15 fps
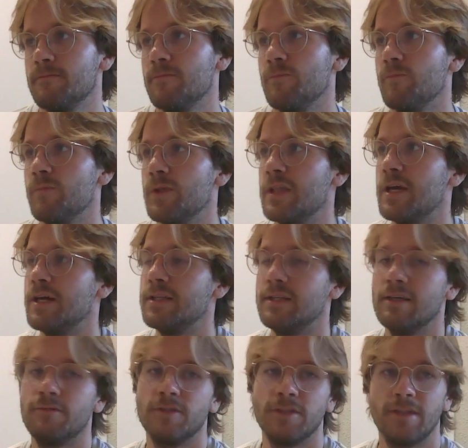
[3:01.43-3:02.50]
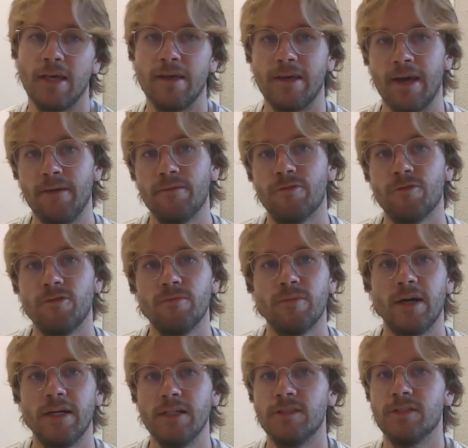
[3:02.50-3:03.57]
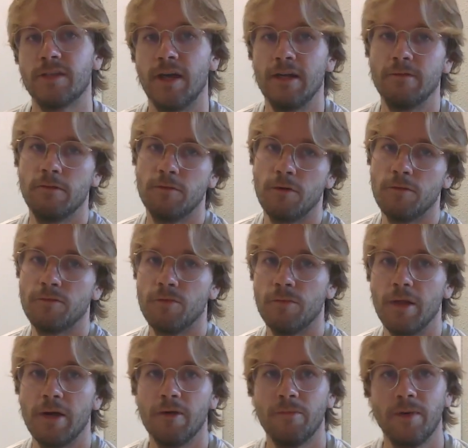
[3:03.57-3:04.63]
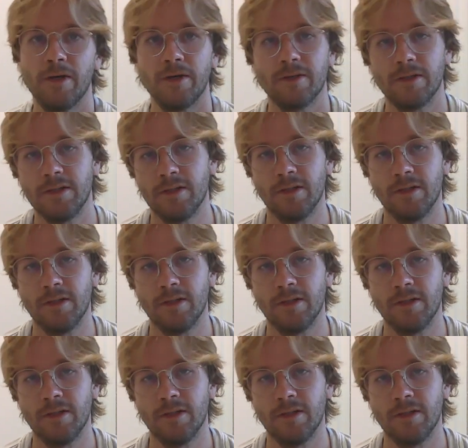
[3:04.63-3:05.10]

where the idea for Stain came from, and it just kind of evolved from there a bit.